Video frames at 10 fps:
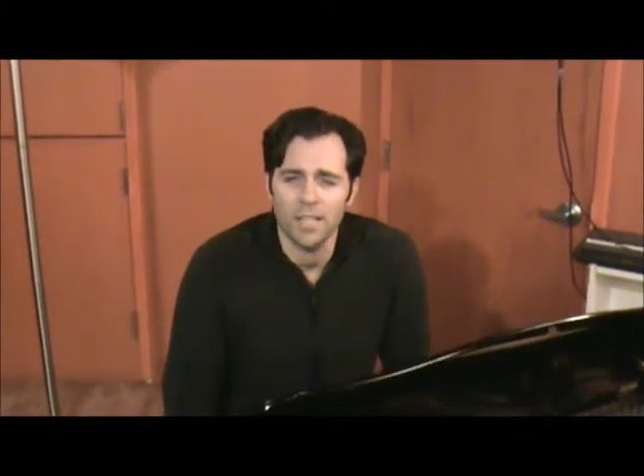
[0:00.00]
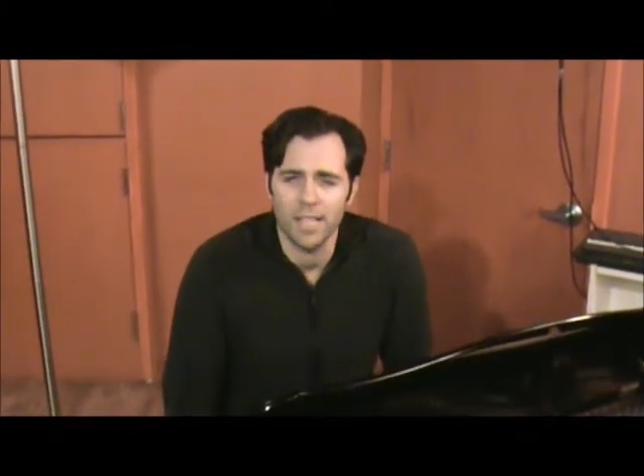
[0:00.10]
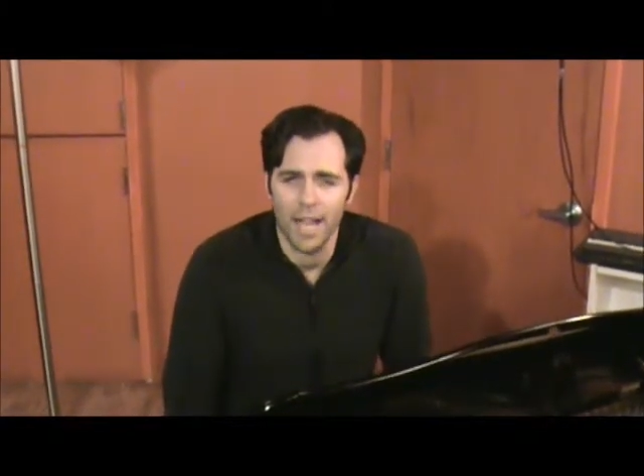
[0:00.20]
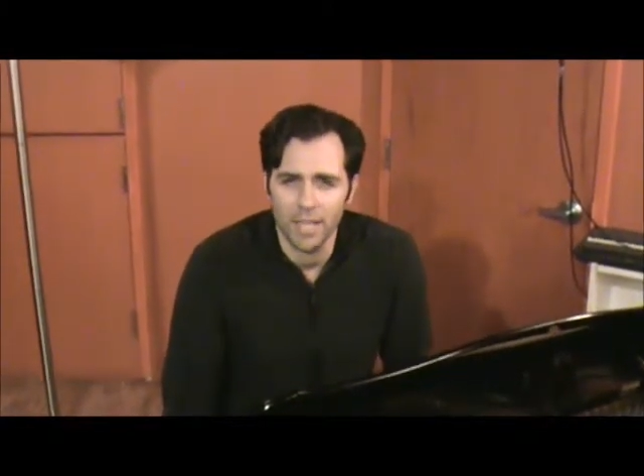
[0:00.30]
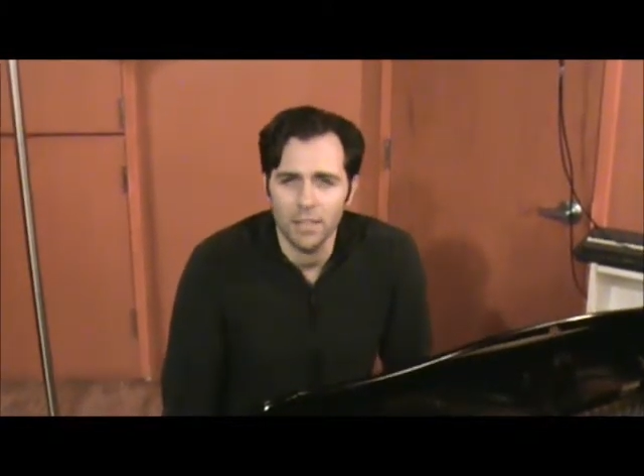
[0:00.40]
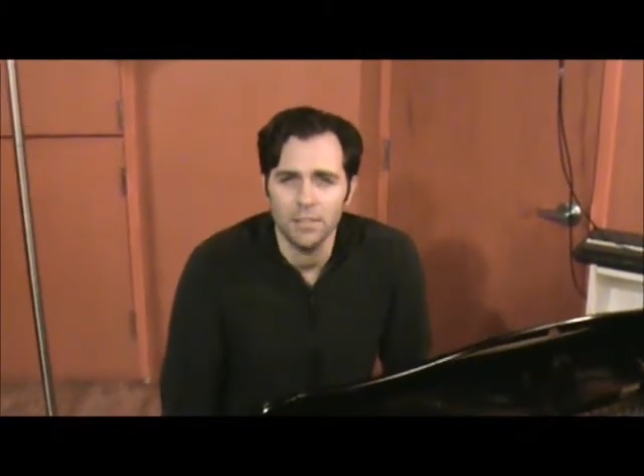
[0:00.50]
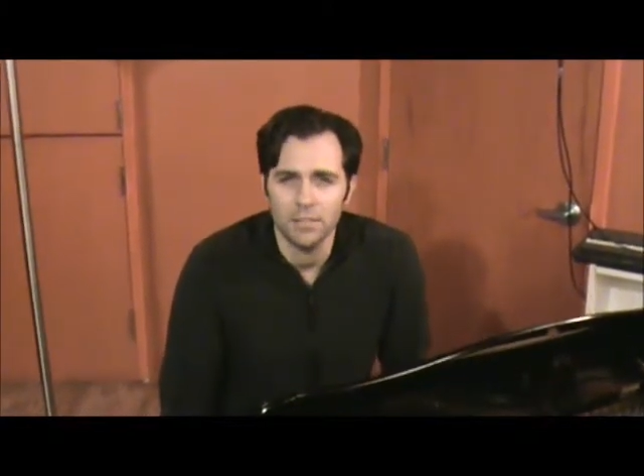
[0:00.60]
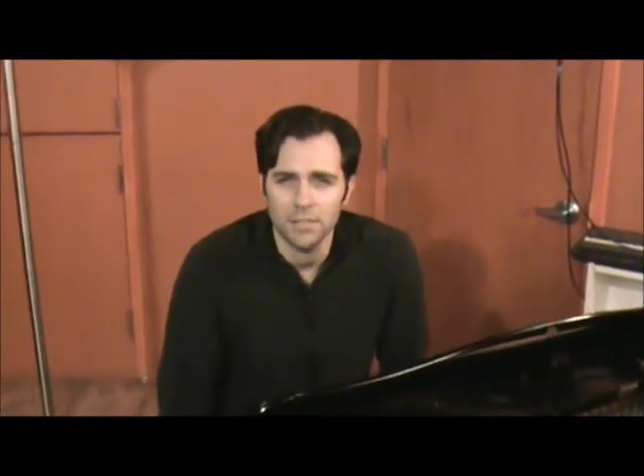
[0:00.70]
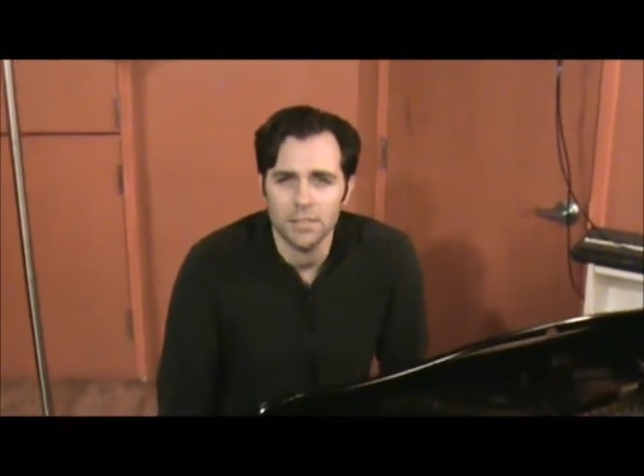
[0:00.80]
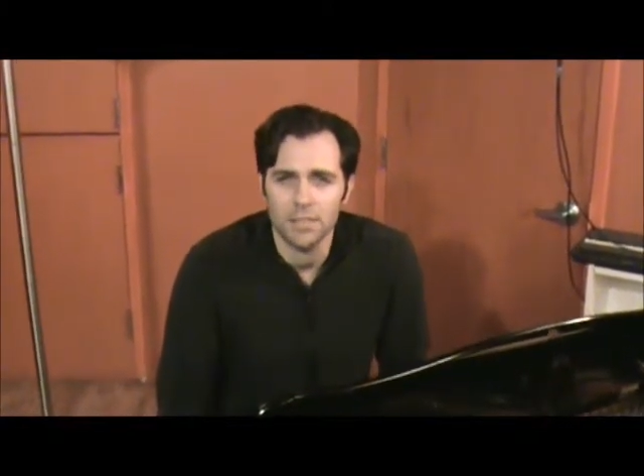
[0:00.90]
a
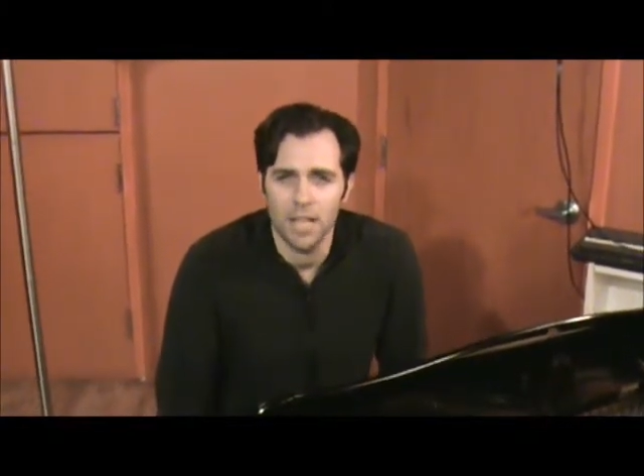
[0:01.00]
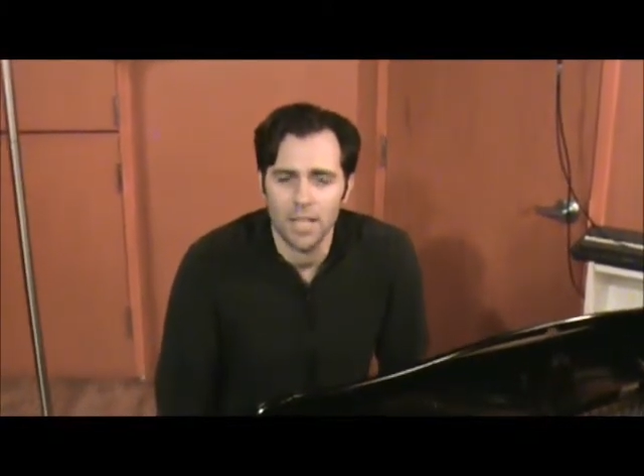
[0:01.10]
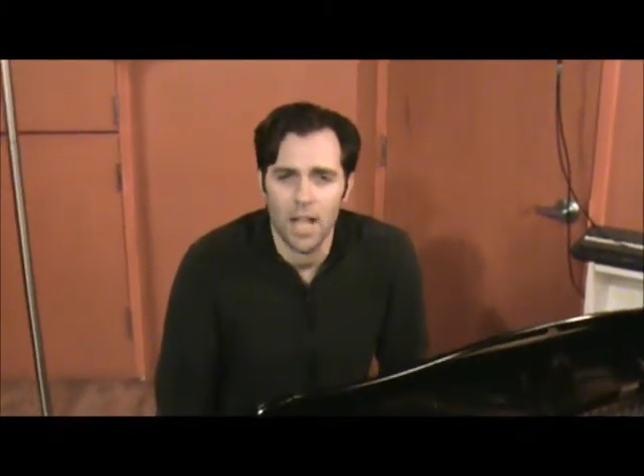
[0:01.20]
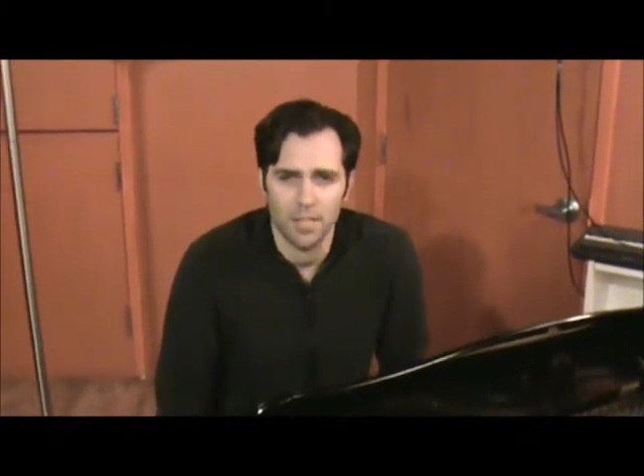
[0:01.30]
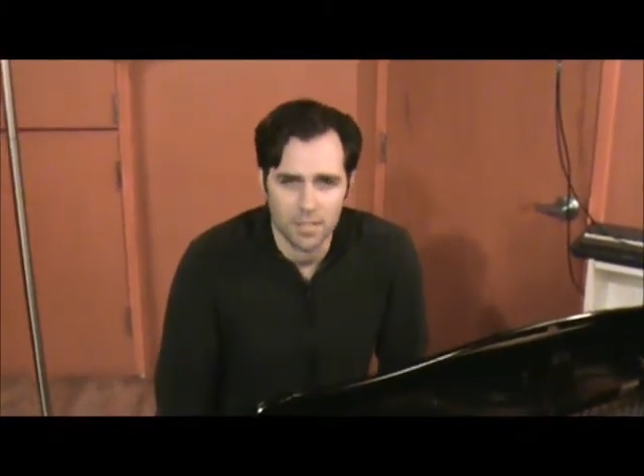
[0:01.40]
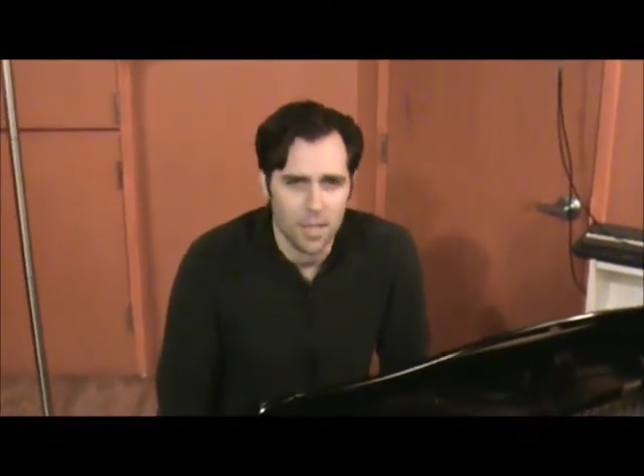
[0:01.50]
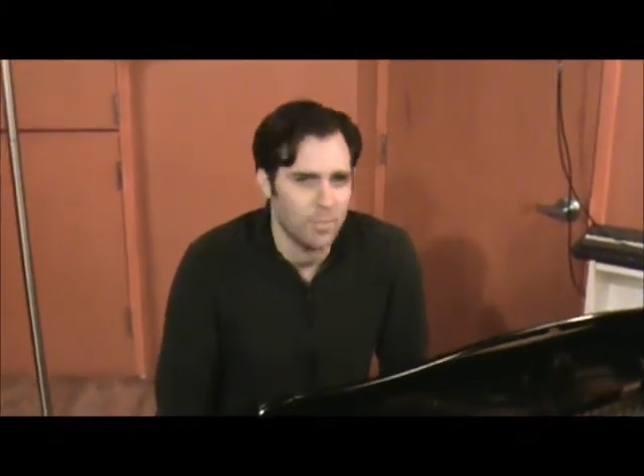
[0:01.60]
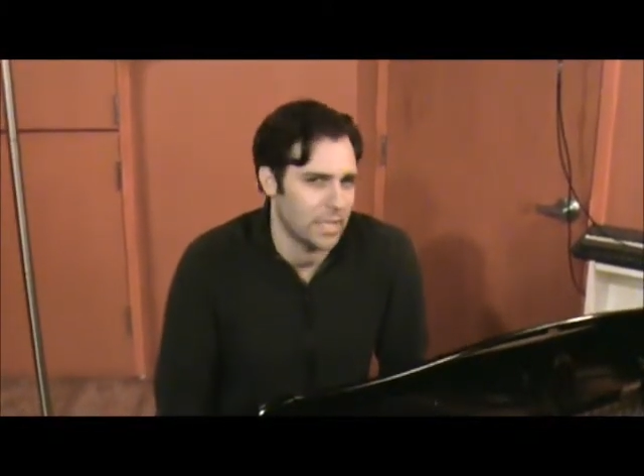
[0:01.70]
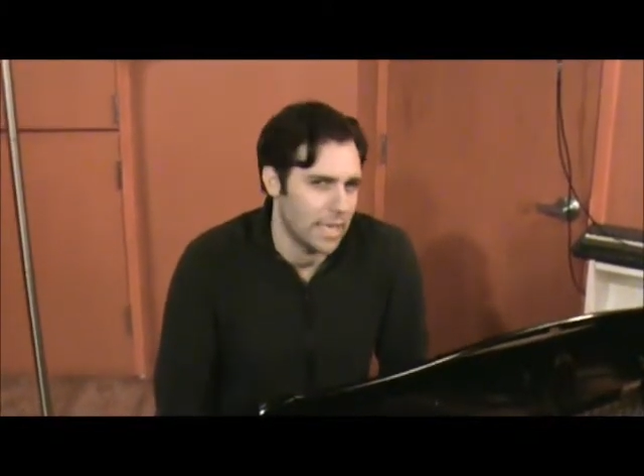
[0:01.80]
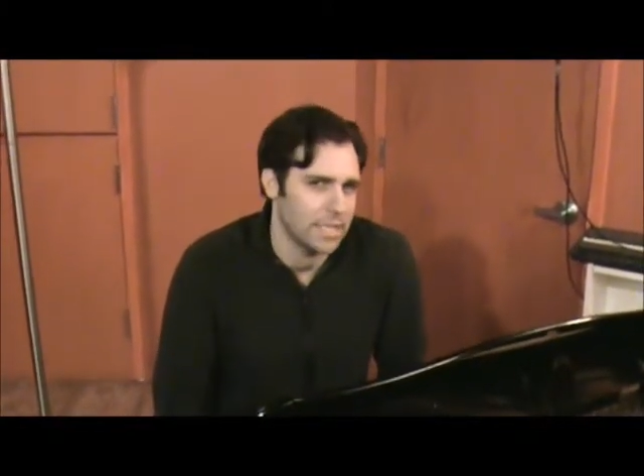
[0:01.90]
title, a
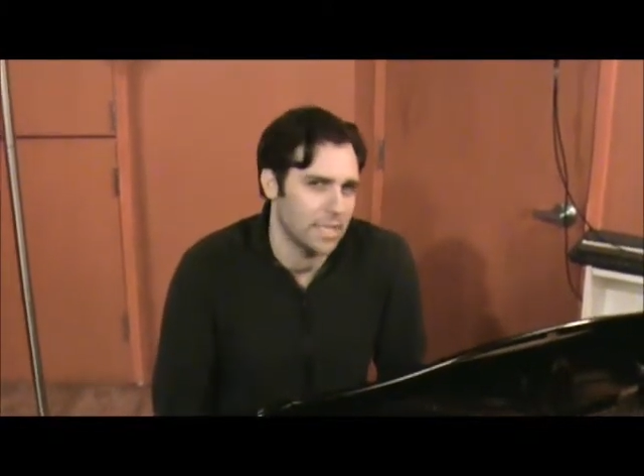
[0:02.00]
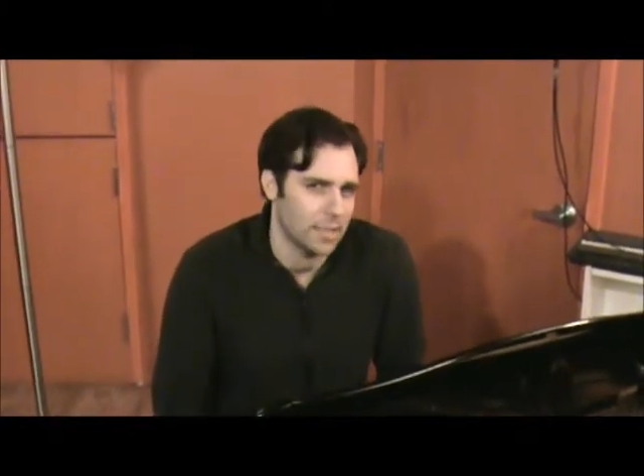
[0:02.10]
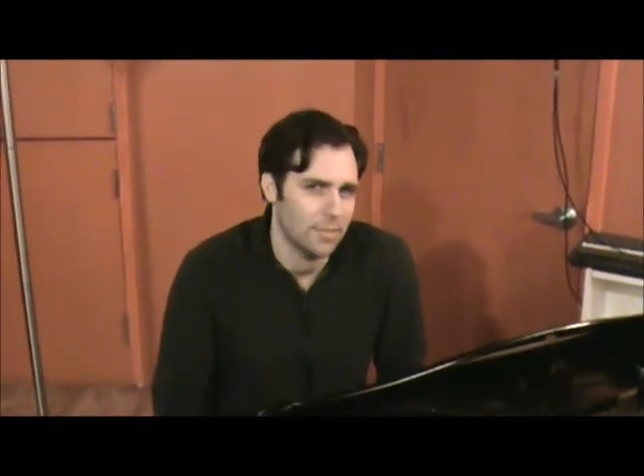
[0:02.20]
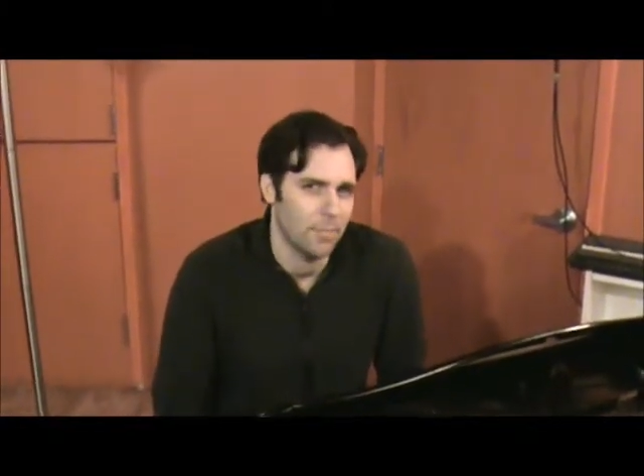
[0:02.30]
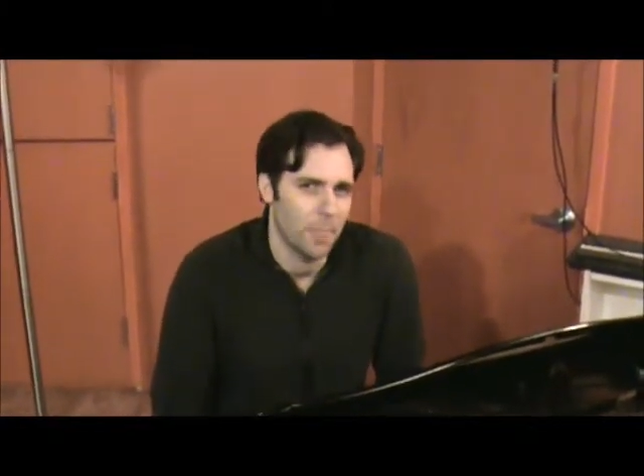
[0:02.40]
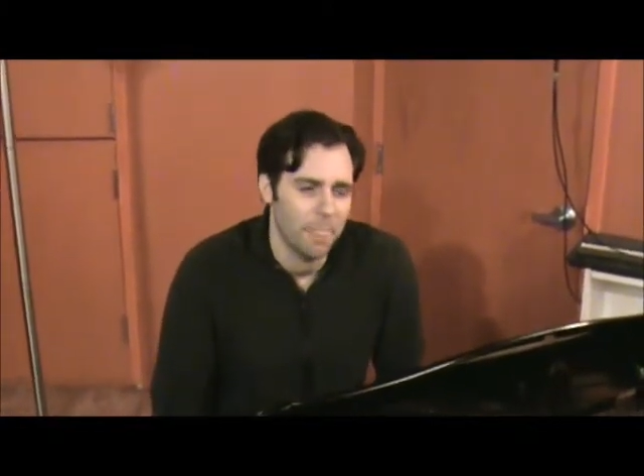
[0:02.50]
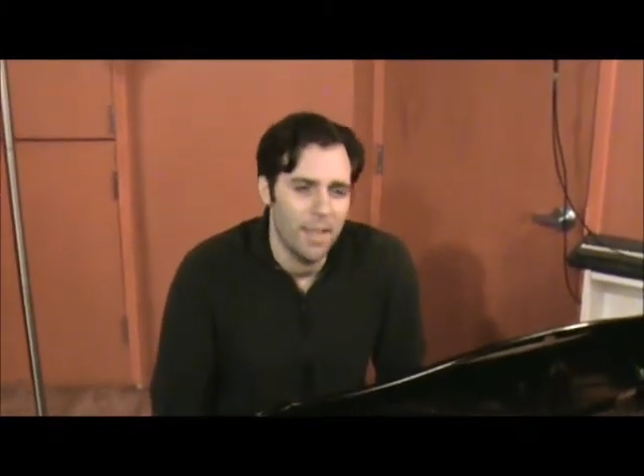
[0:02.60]
concept, an idea,